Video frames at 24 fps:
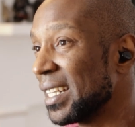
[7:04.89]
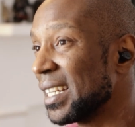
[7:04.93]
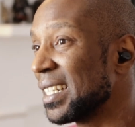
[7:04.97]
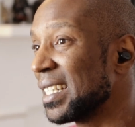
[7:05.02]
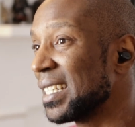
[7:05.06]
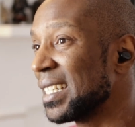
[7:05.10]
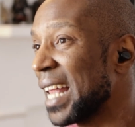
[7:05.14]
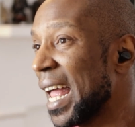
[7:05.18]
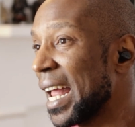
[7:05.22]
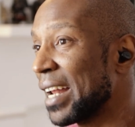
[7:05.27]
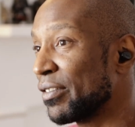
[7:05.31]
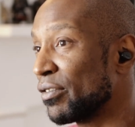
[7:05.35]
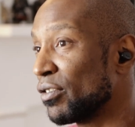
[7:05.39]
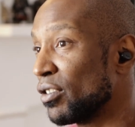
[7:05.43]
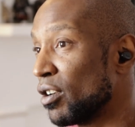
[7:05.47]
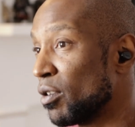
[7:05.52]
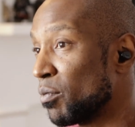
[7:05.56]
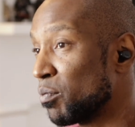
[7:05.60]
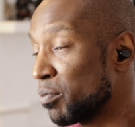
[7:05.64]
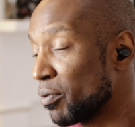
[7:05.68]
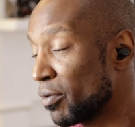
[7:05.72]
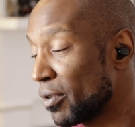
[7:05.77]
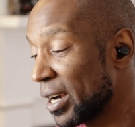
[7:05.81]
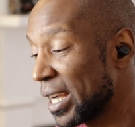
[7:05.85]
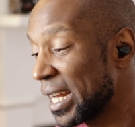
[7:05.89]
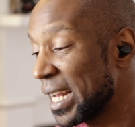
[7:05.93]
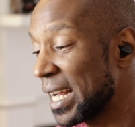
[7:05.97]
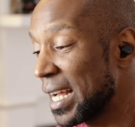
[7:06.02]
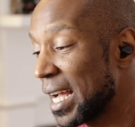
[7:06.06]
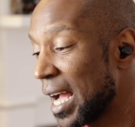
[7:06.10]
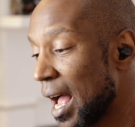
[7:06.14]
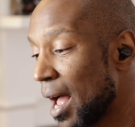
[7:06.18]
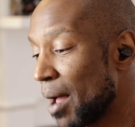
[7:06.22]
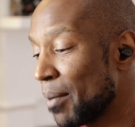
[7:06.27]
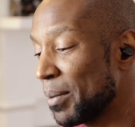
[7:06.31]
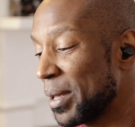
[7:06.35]
This is actually a pretty
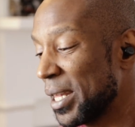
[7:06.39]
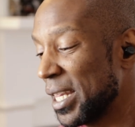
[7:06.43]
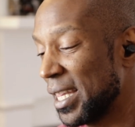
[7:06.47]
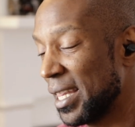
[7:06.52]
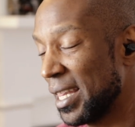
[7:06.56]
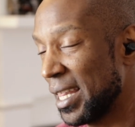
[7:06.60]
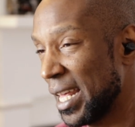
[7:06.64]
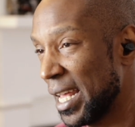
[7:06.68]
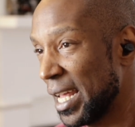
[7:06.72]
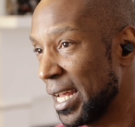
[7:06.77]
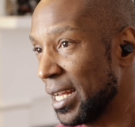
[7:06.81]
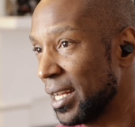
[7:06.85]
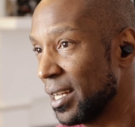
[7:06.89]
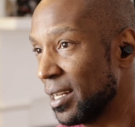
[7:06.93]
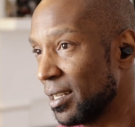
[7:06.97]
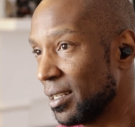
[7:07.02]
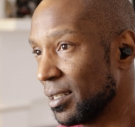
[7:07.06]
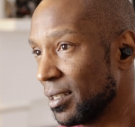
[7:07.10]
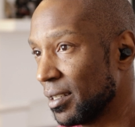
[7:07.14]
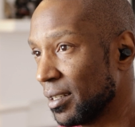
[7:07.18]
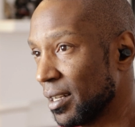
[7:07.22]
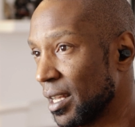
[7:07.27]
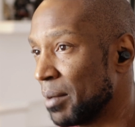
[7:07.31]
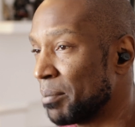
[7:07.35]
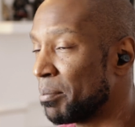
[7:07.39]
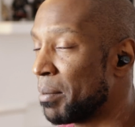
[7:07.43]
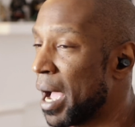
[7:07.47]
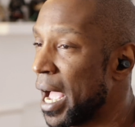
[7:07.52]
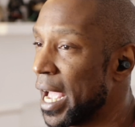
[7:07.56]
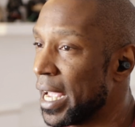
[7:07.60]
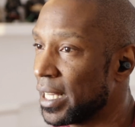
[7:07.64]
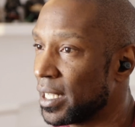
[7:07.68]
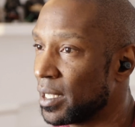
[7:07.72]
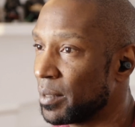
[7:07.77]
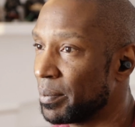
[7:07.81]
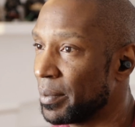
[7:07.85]
common thing in
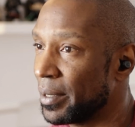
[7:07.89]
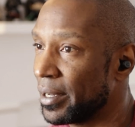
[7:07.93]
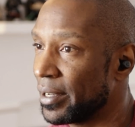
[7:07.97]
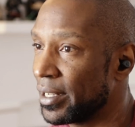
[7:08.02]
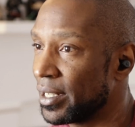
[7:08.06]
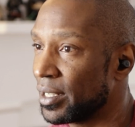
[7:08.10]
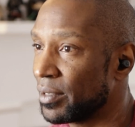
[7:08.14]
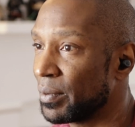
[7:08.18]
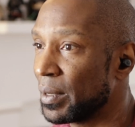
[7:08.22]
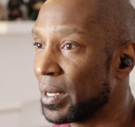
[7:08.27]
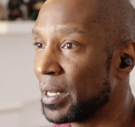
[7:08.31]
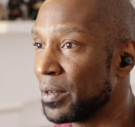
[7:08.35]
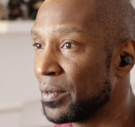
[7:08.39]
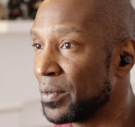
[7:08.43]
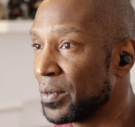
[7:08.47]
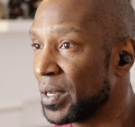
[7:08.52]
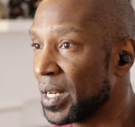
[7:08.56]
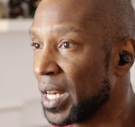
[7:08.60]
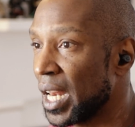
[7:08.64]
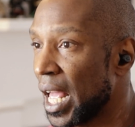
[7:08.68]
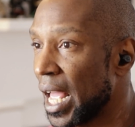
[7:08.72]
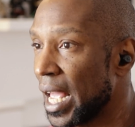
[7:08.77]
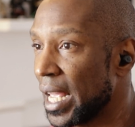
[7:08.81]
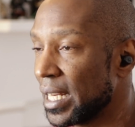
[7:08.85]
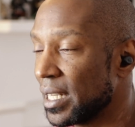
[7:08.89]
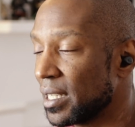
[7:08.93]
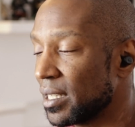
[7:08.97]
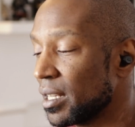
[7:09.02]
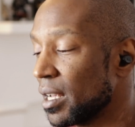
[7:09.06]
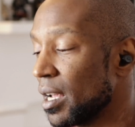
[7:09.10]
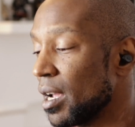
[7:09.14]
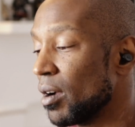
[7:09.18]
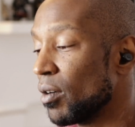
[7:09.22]
my experience with new clients